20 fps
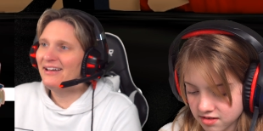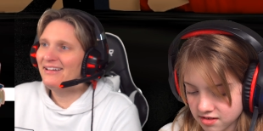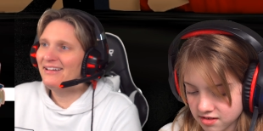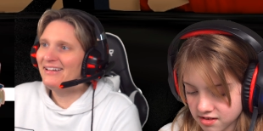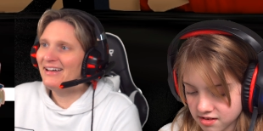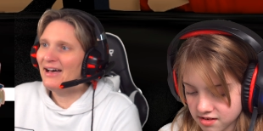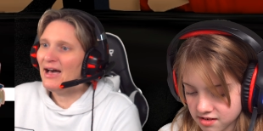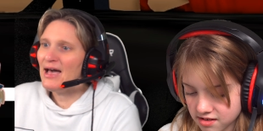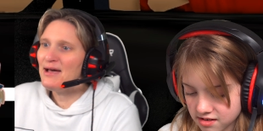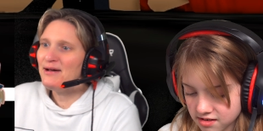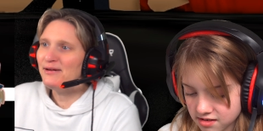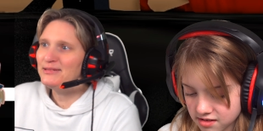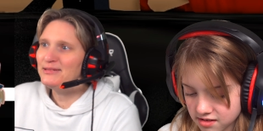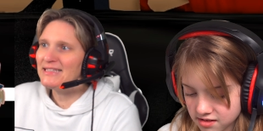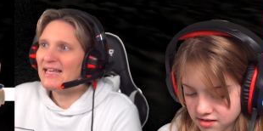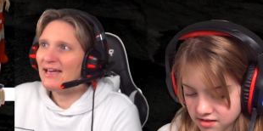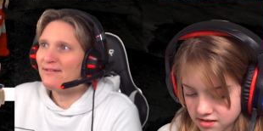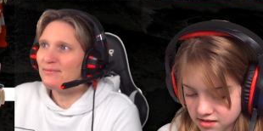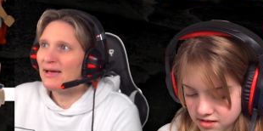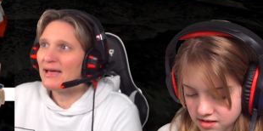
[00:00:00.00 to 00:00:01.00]
Speaker 1: I almost
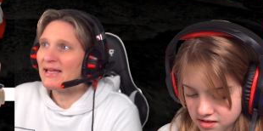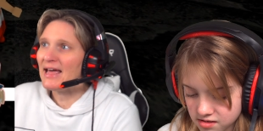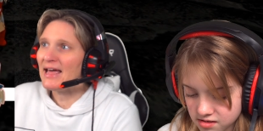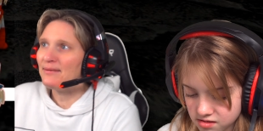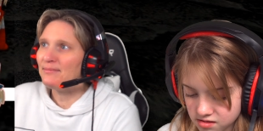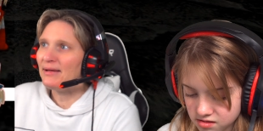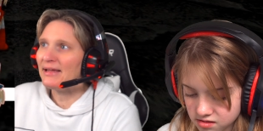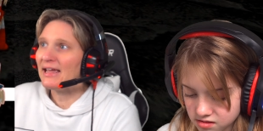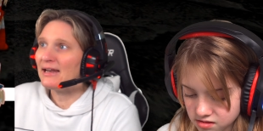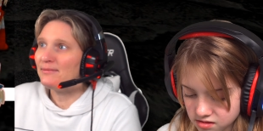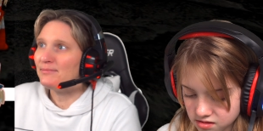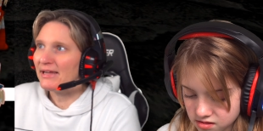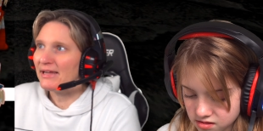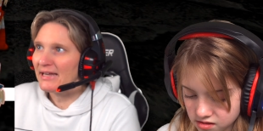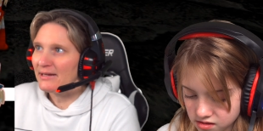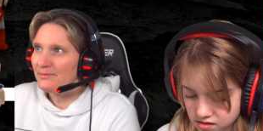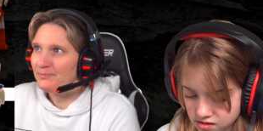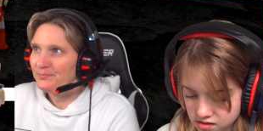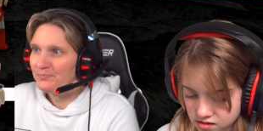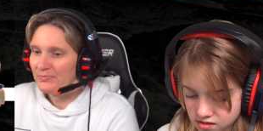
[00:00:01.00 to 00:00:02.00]
have him. I got him, I got him, I got him.